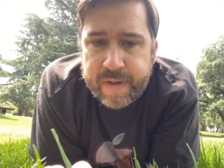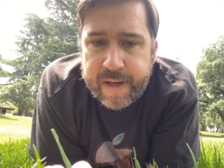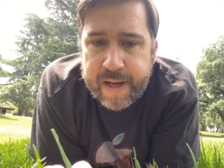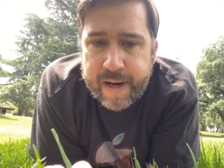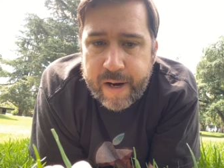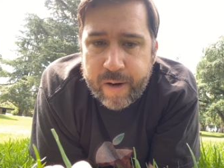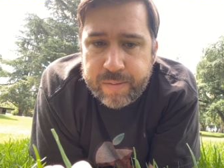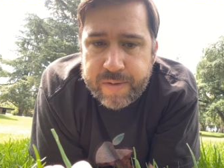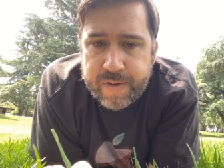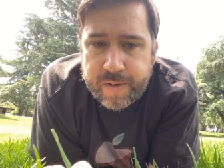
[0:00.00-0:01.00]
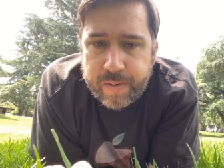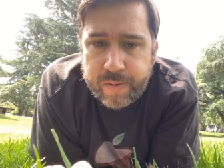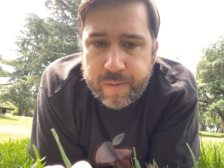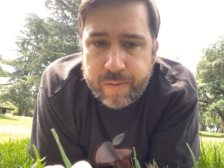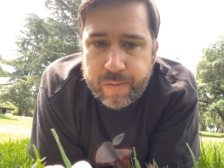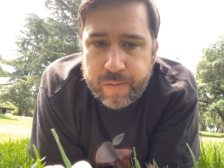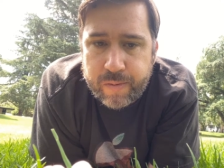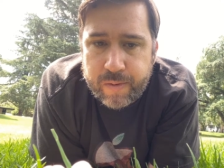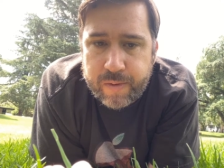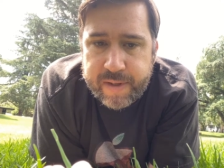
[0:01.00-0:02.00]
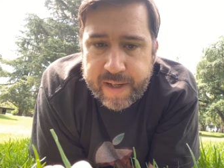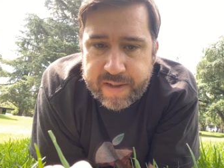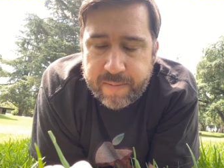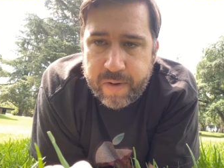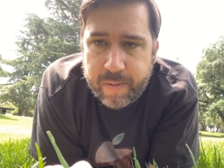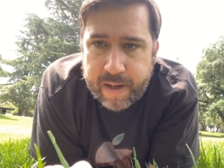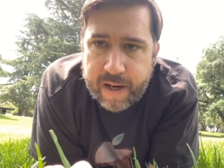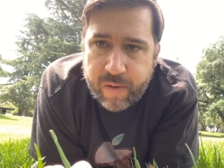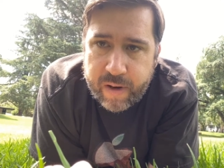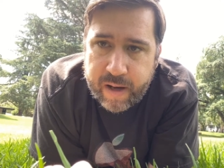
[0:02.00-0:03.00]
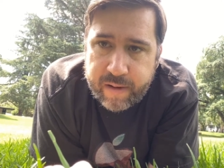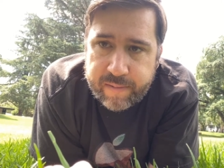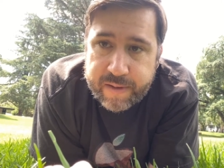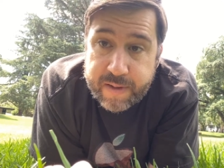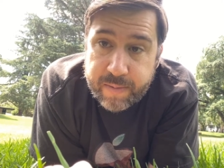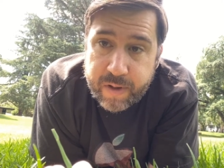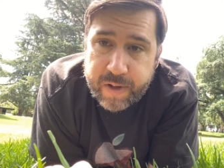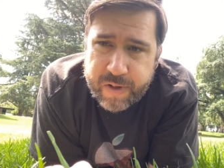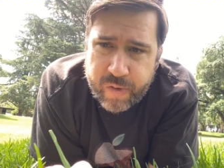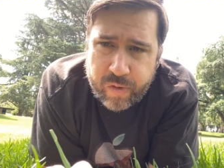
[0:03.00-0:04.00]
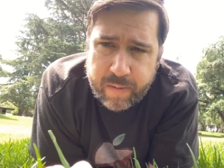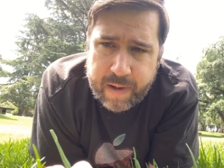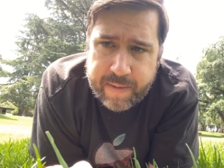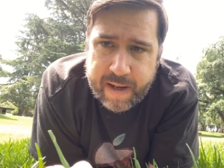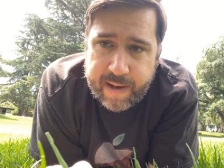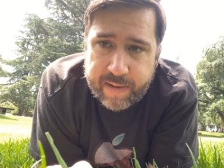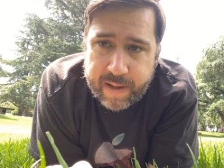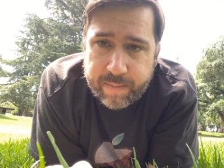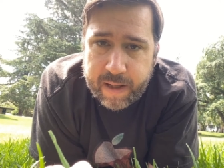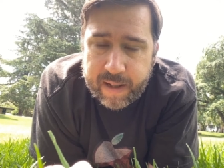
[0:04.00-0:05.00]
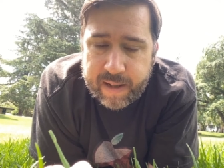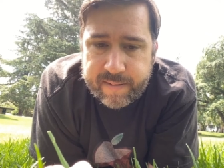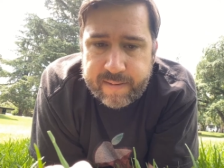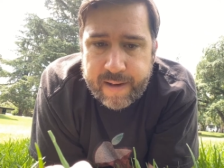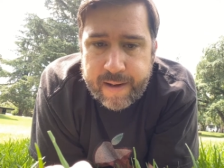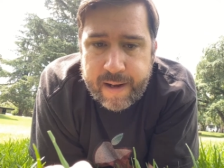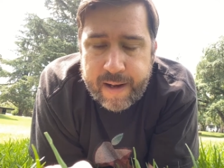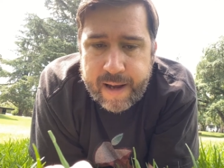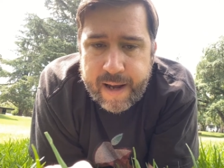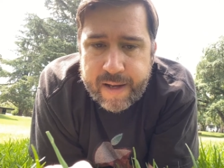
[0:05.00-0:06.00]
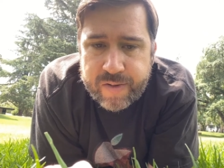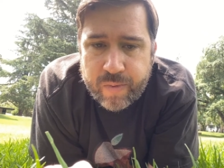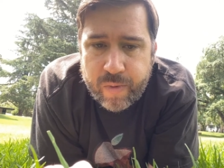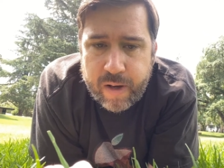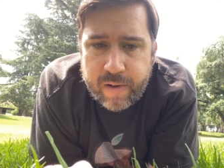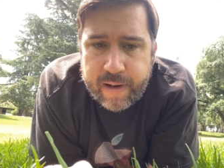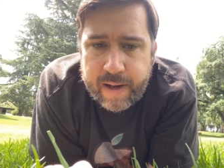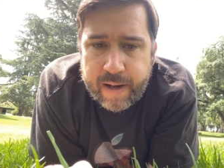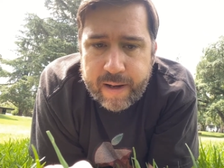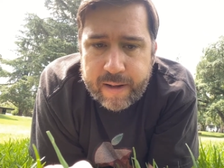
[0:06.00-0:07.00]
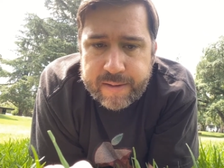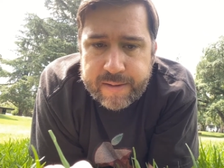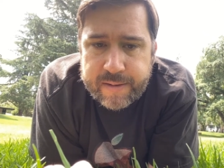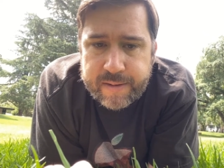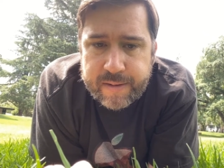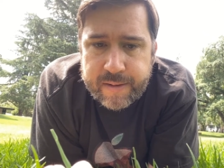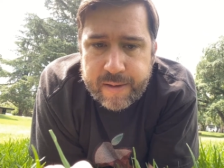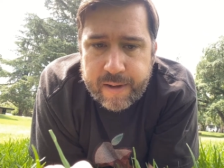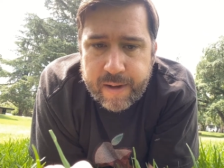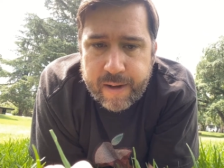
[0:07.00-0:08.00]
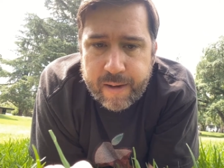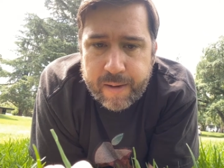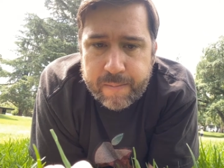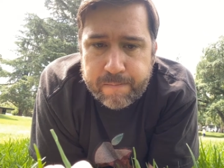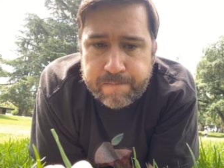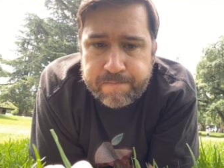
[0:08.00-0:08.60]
it helps to take some of the power out of it, some of the control it may be having in my life, as well as allows